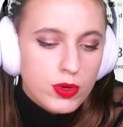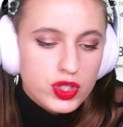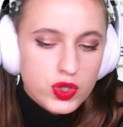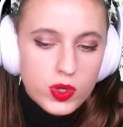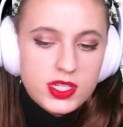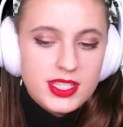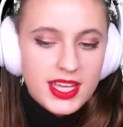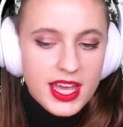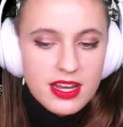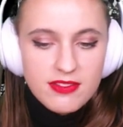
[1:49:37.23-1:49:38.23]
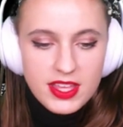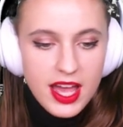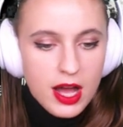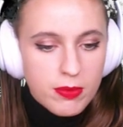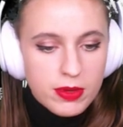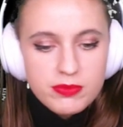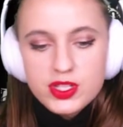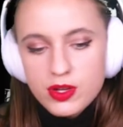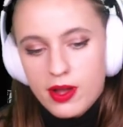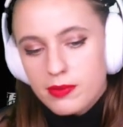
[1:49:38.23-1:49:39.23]
towards the end of the album,
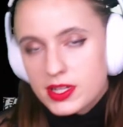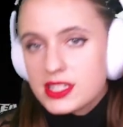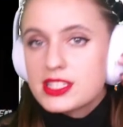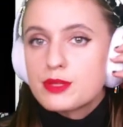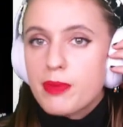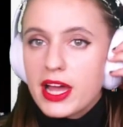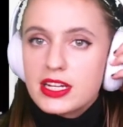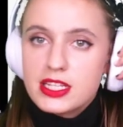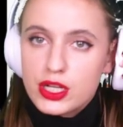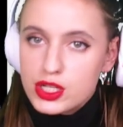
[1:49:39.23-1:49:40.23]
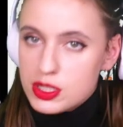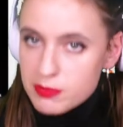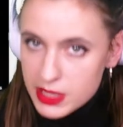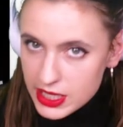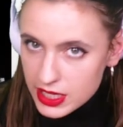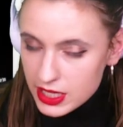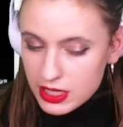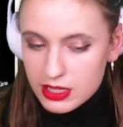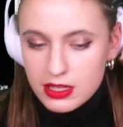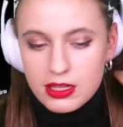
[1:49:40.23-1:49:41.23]
so I would expect there to be,
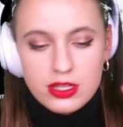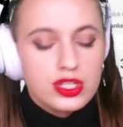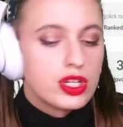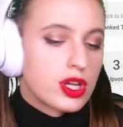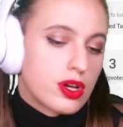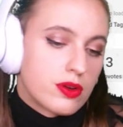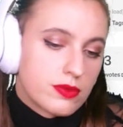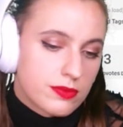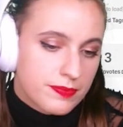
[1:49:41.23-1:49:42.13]
you know,